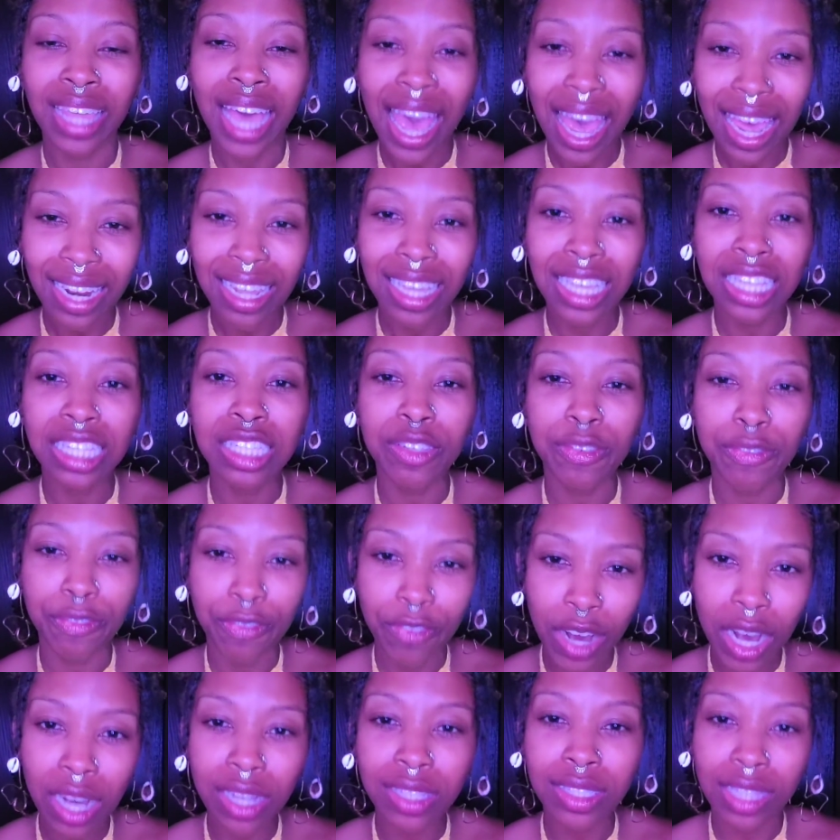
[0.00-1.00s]
that is
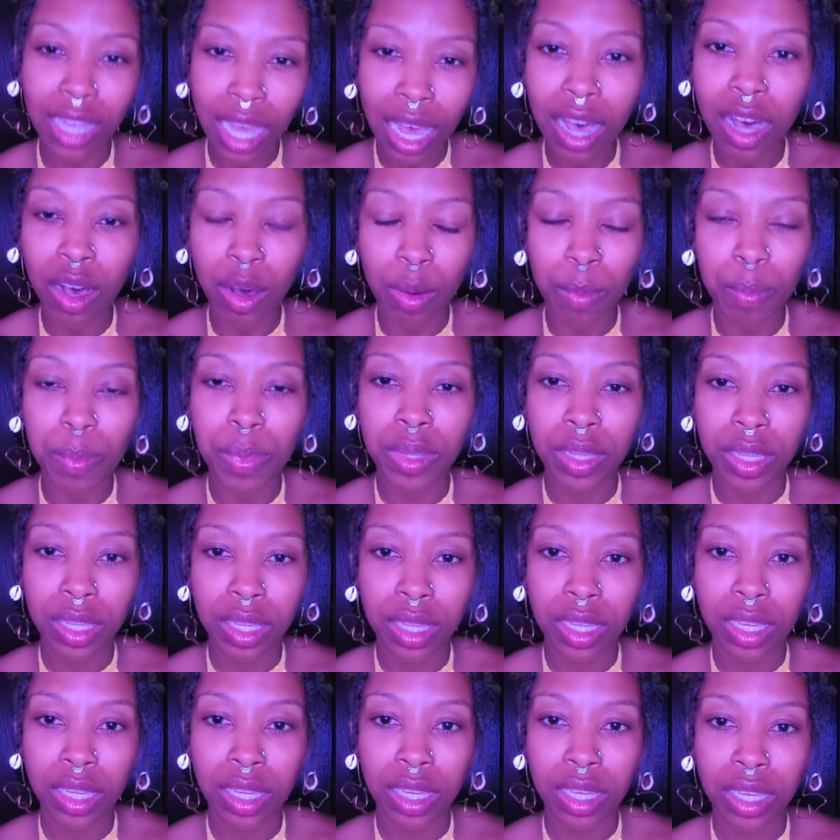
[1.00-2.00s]
fucked up.
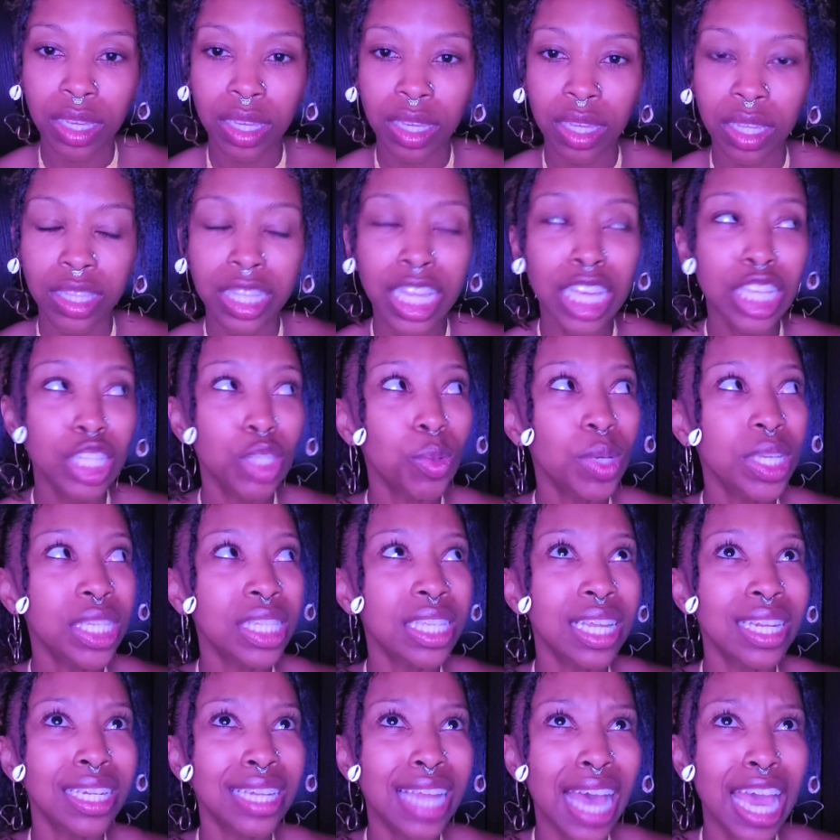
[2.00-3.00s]
This
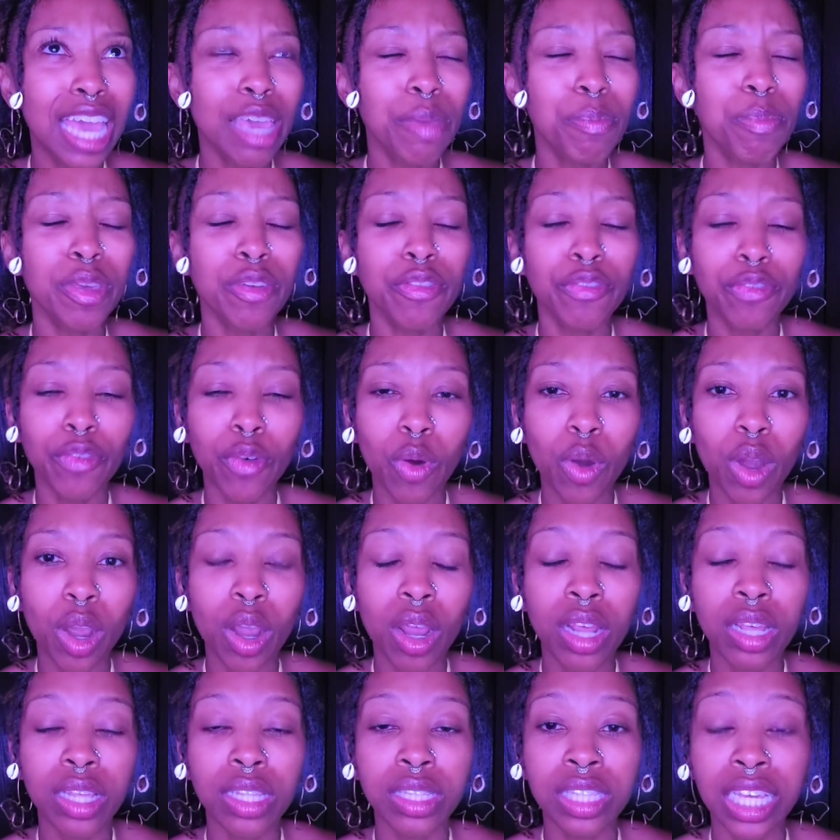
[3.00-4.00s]
was the night
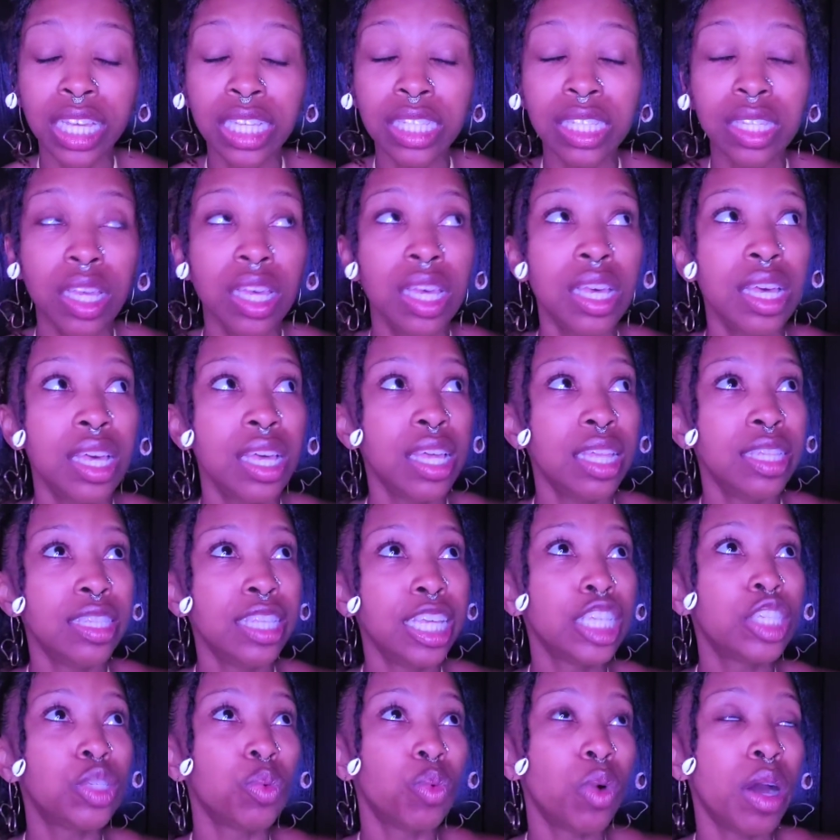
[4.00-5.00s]
before this
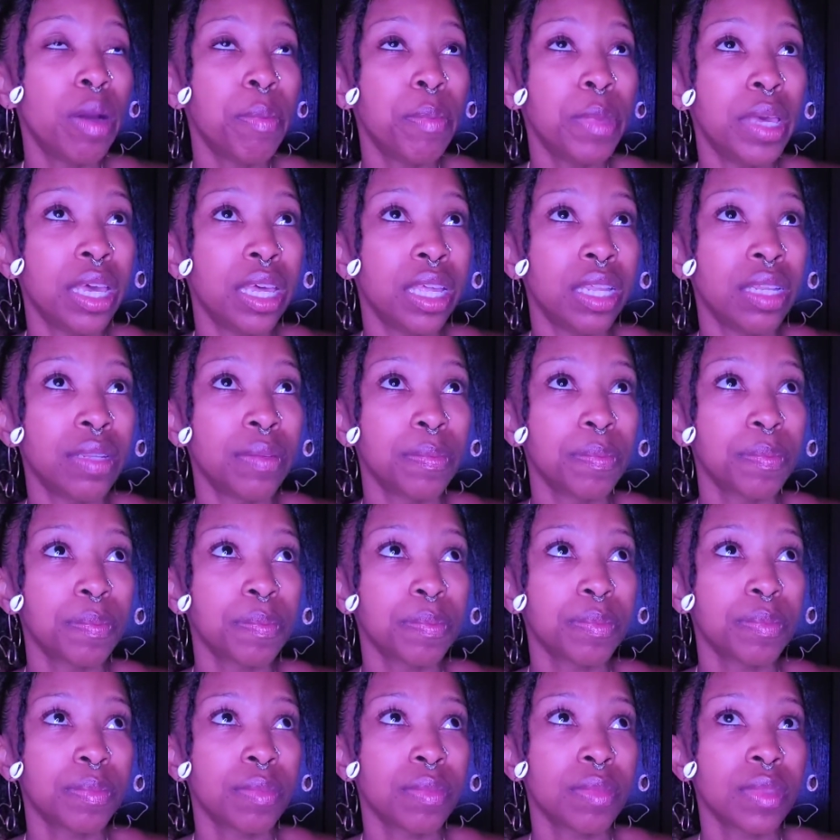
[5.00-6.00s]
woman,
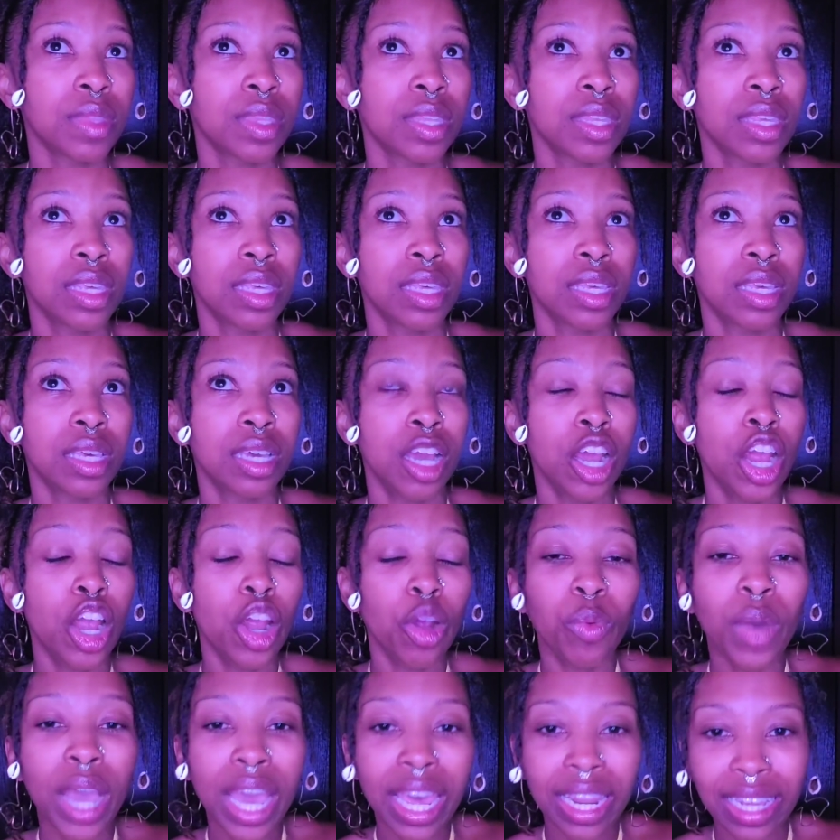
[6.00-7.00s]

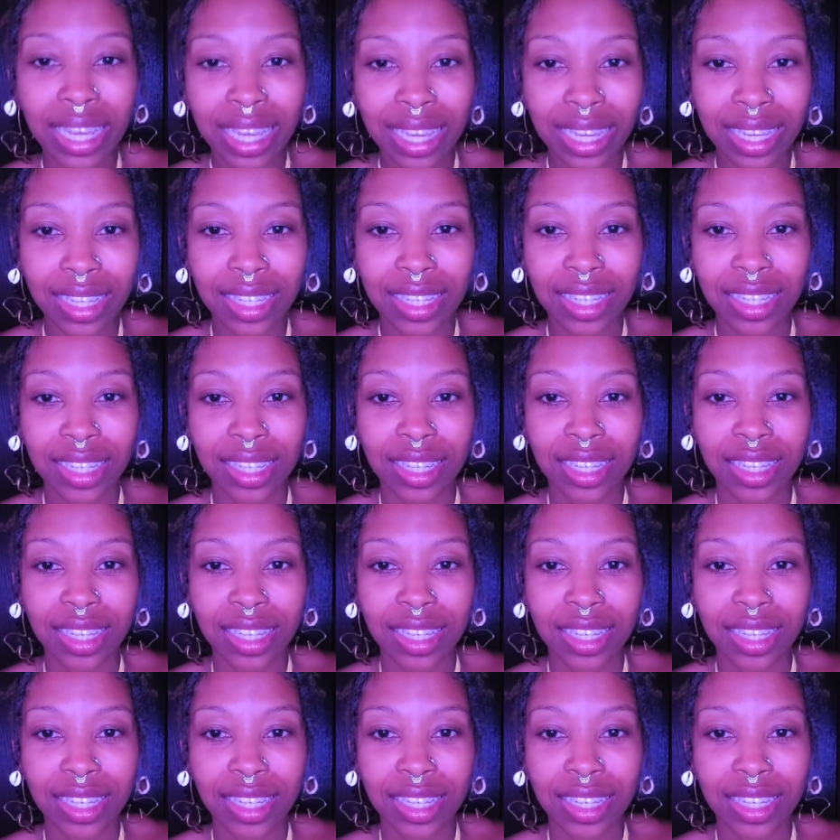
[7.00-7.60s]
her wedding.